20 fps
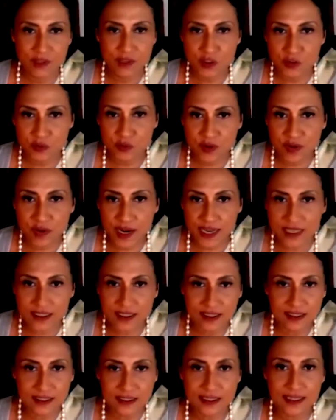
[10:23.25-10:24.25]
We should provide
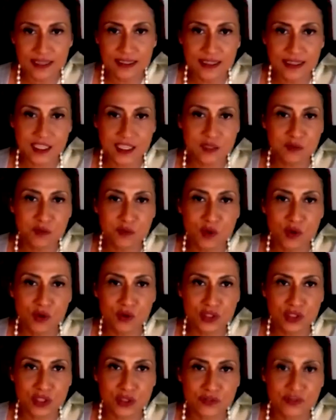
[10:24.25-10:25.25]
content that is
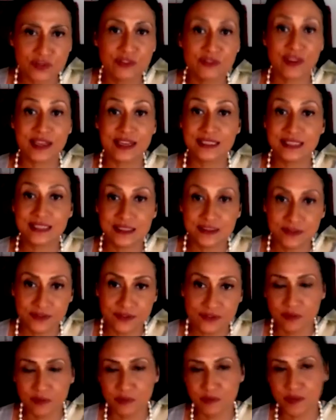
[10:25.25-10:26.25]
more sort of
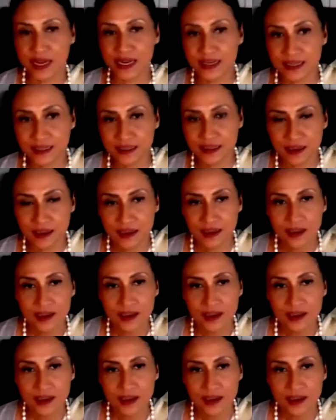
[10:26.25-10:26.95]
effective, compelling,